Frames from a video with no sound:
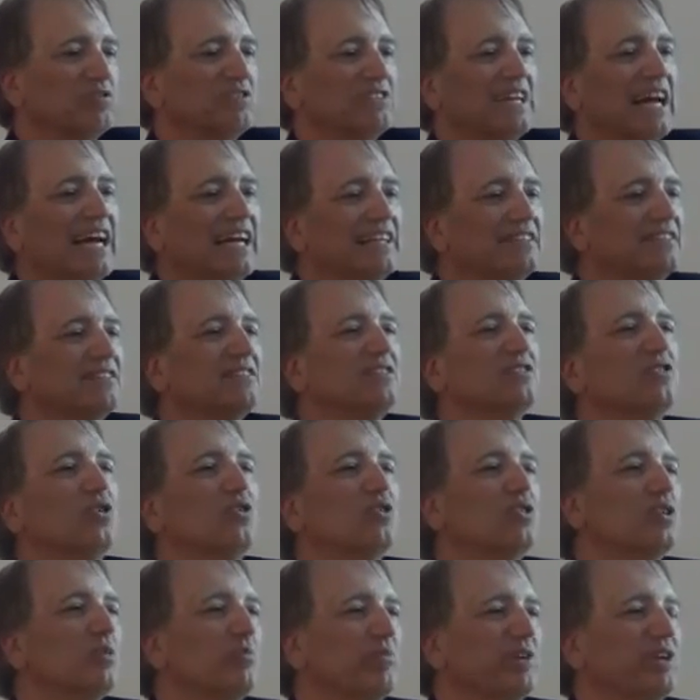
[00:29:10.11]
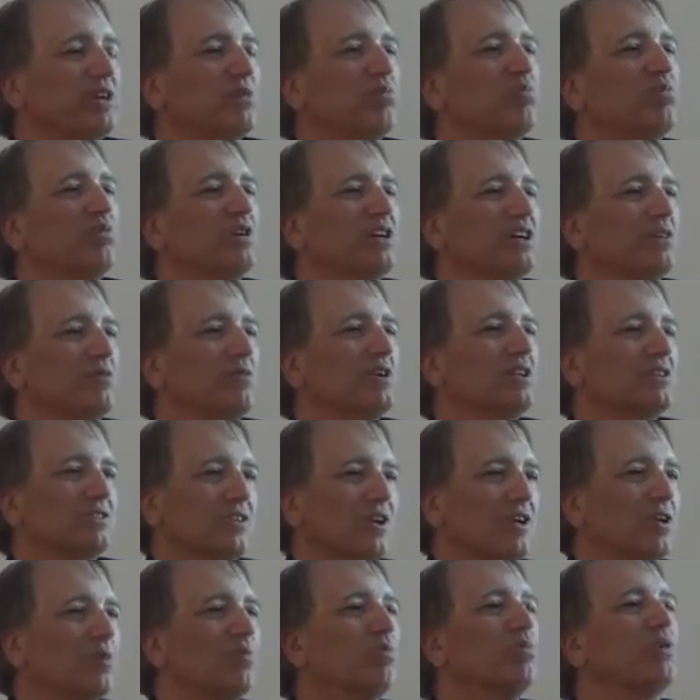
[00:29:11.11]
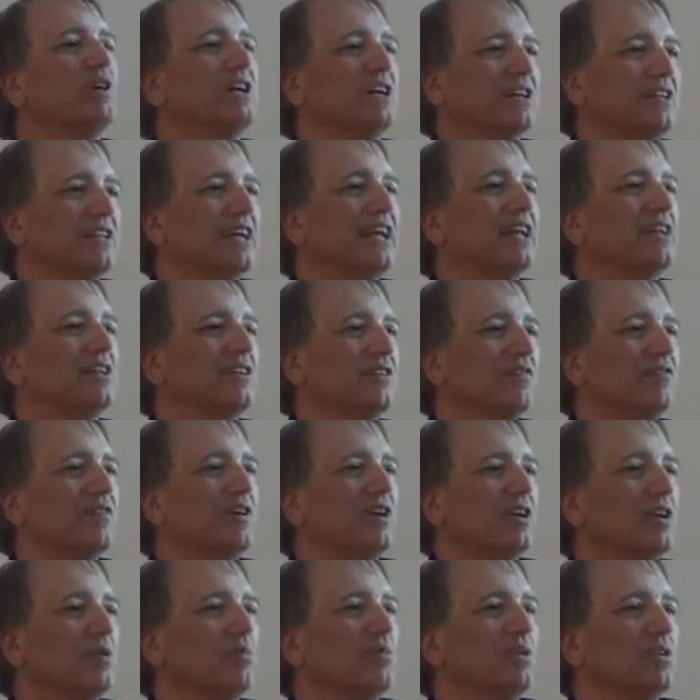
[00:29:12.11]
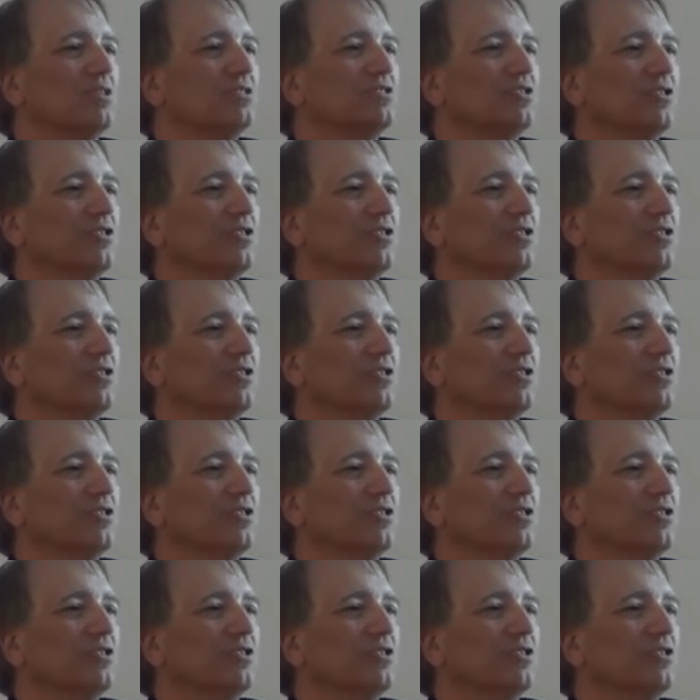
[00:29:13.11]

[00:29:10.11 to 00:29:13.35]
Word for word: size is known to be a pre, what's called a pre-attentive variable.